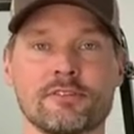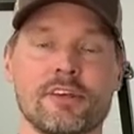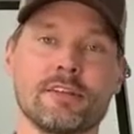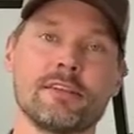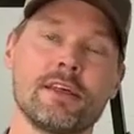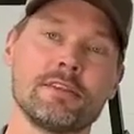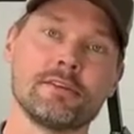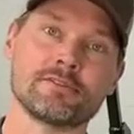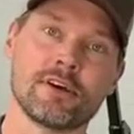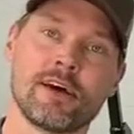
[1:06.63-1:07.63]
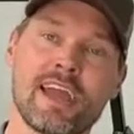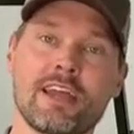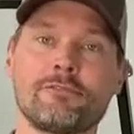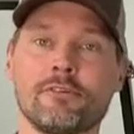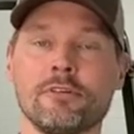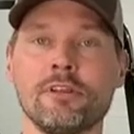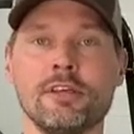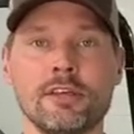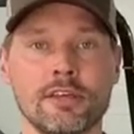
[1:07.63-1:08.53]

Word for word: and then there's a handful,